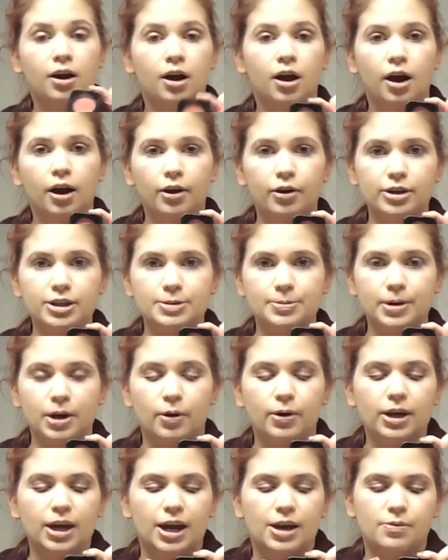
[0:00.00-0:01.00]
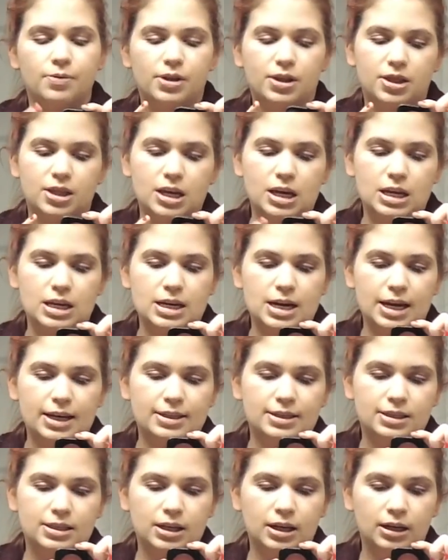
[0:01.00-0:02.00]
are going to be going in with the
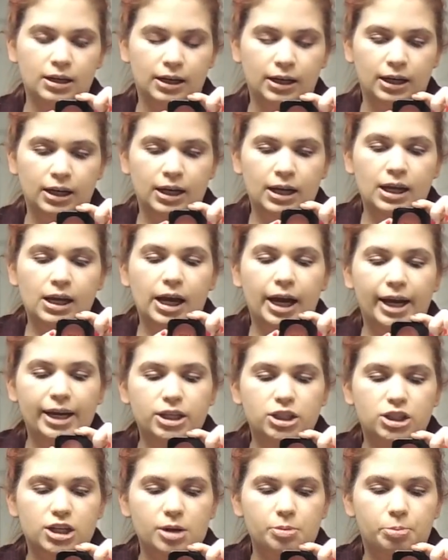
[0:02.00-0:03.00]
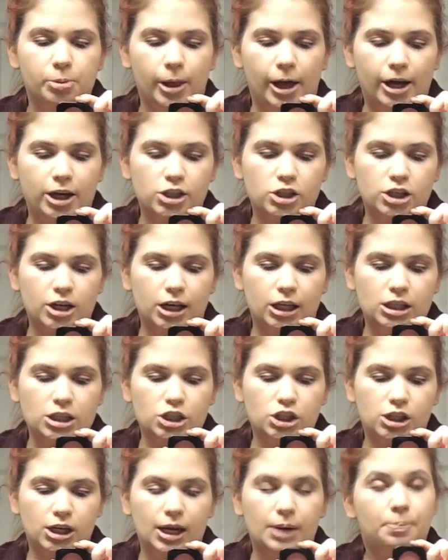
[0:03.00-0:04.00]
NYX HD blush in the
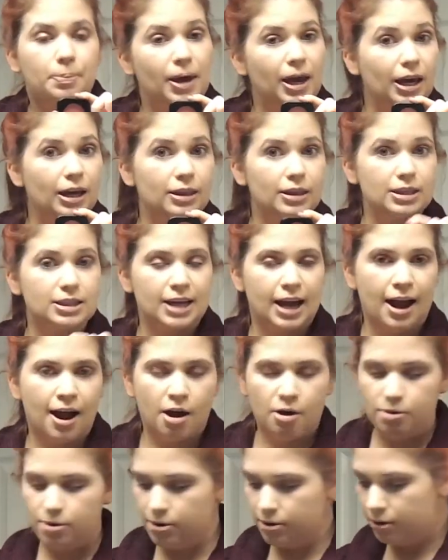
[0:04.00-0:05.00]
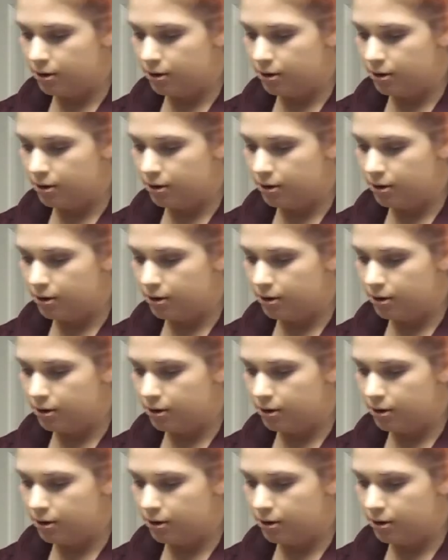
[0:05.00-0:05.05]
shade Pink the Town.